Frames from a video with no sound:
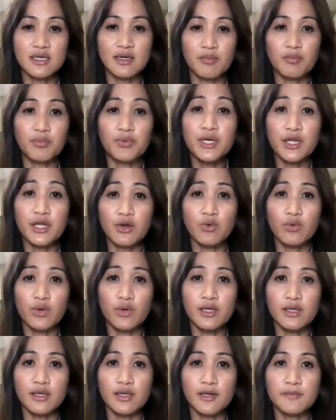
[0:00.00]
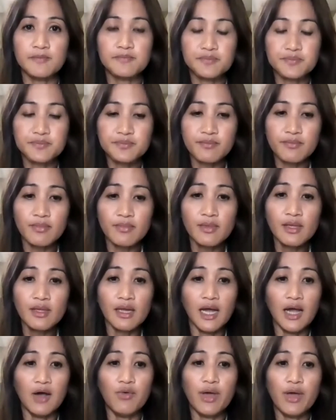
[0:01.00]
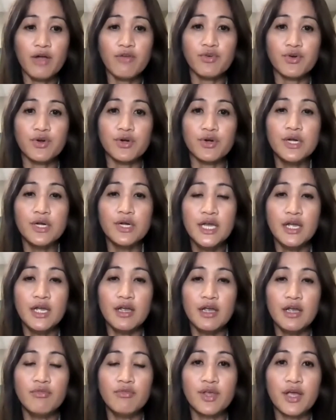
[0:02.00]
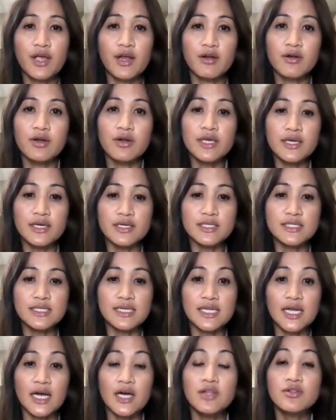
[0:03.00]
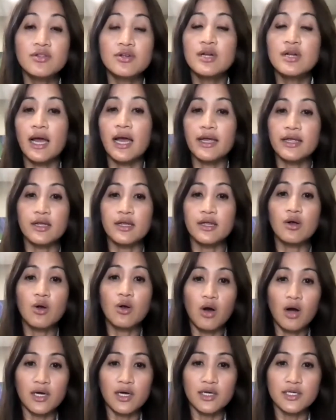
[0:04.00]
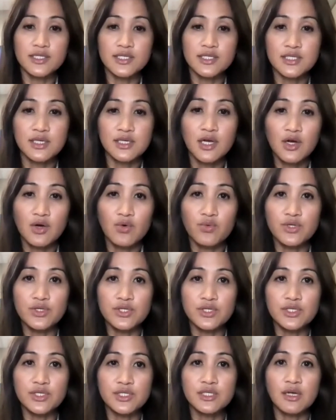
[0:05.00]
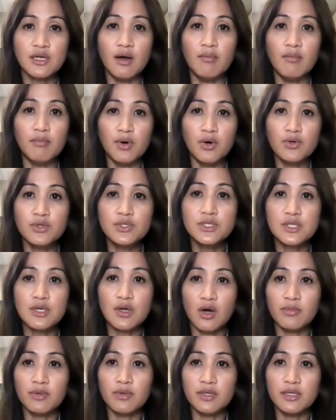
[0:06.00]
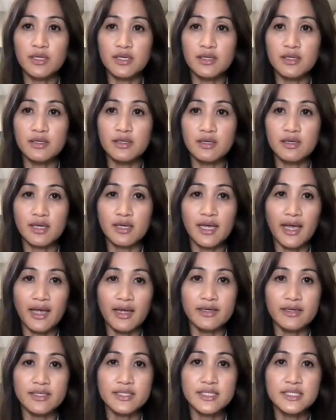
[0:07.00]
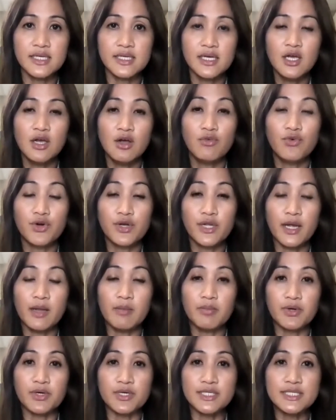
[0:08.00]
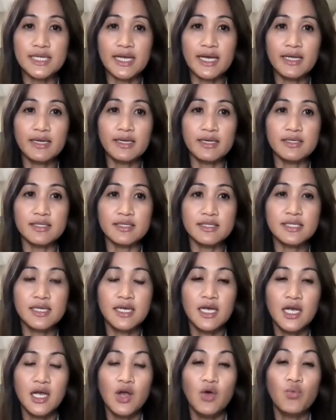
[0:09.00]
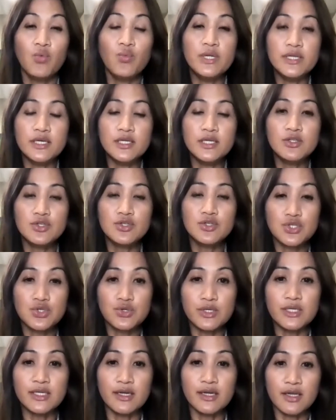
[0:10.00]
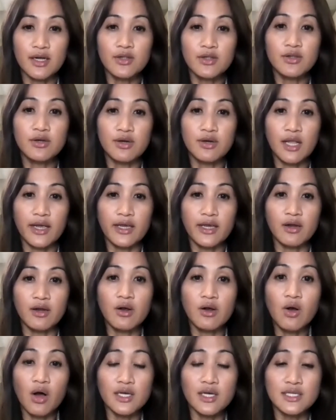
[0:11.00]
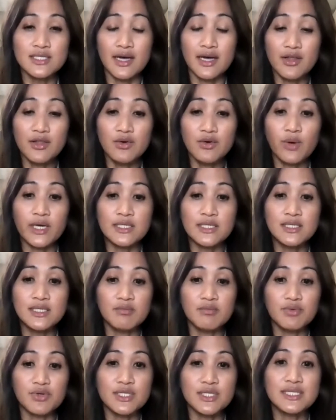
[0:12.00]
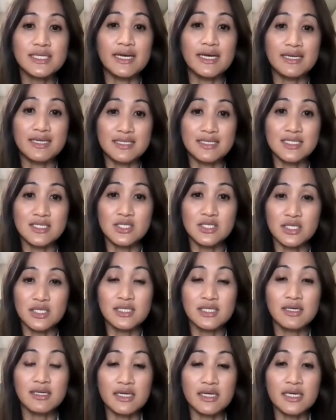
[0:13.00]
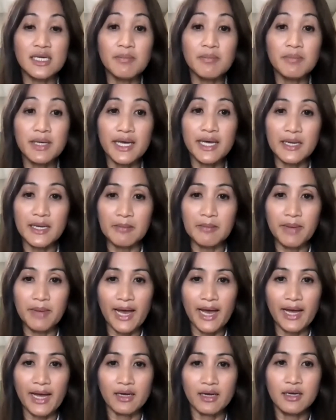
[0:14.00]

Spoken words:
pretty quickly. However, if there is an underlying cause, which is most commonly the case for that bursitis, we need to treat that underlying cause. Otherwise, that bursitis is just going to keep getting back.